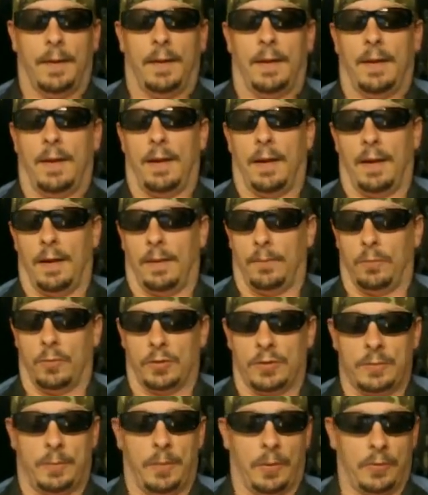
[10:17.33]
Um, we're
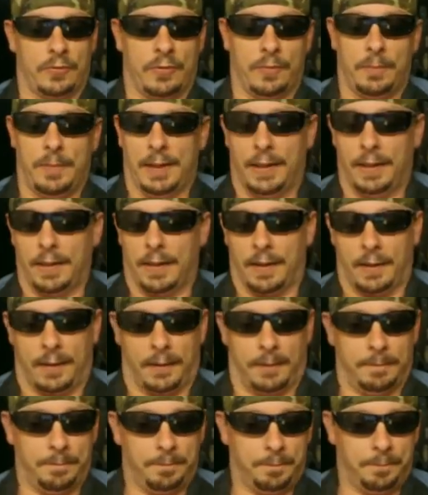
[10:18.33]
supposed to be uh,
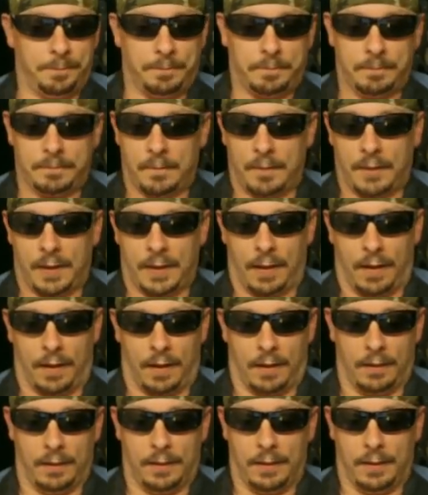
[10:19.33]
uh,
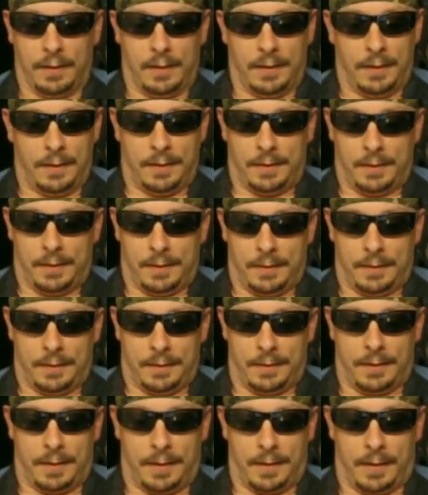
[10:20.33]

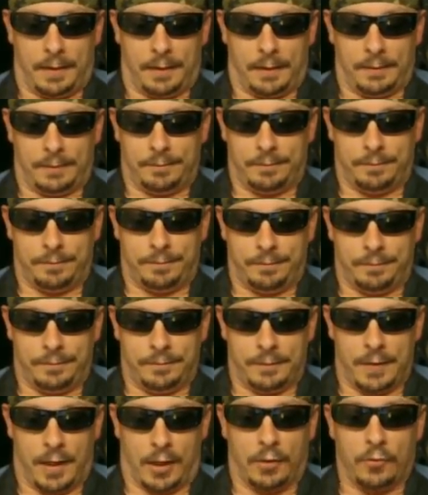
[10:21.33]
uh,
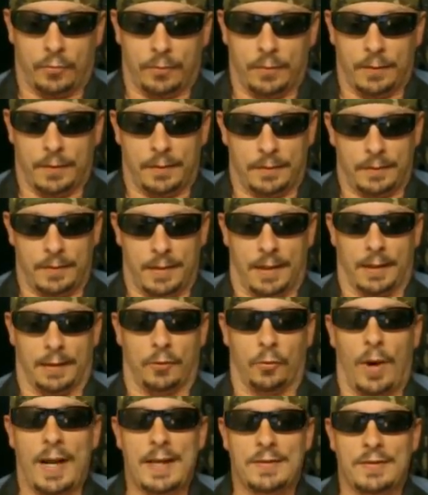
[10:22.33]
ag-
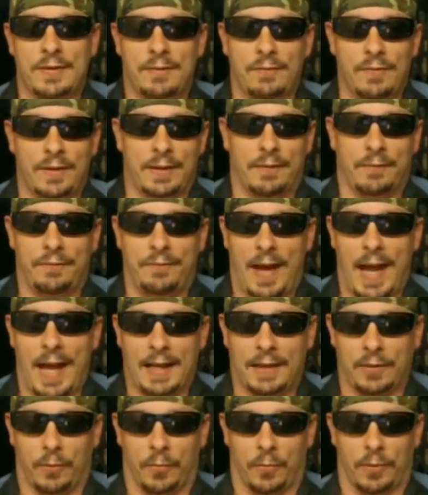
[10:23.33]
aggressive in the
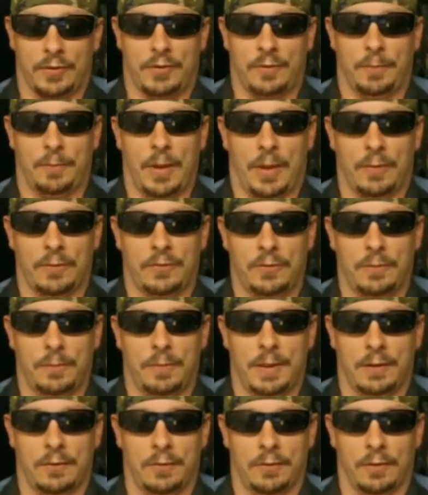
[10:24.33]
fact that we're supposed to
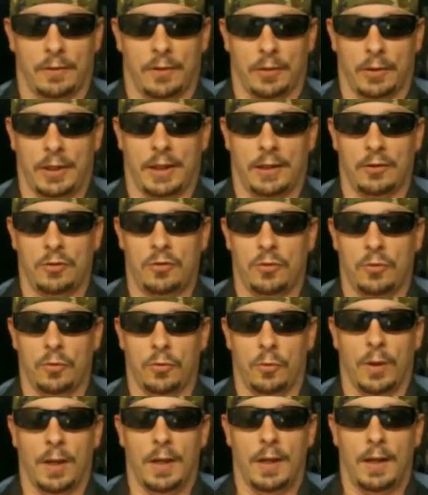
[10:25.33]
be looking to
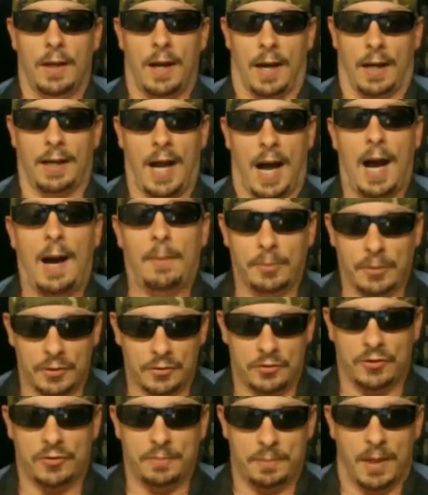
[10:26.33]
accomplish
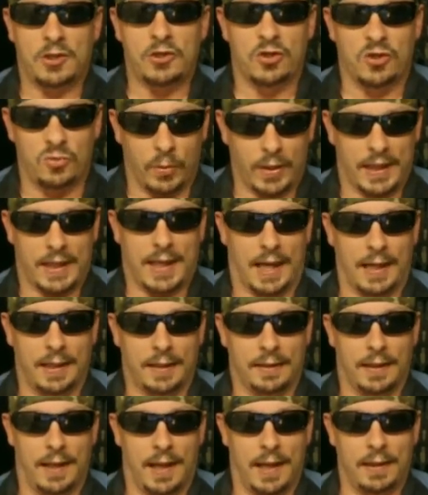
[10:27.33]
as much as we can
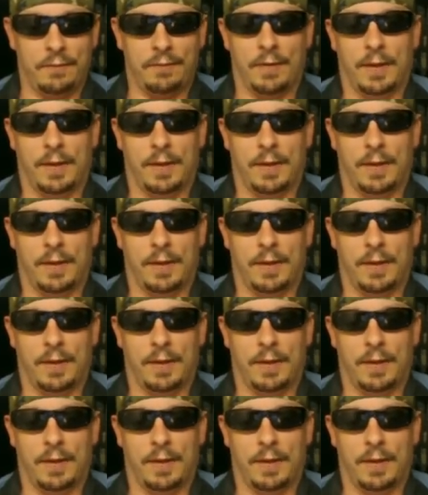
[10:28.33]
in life,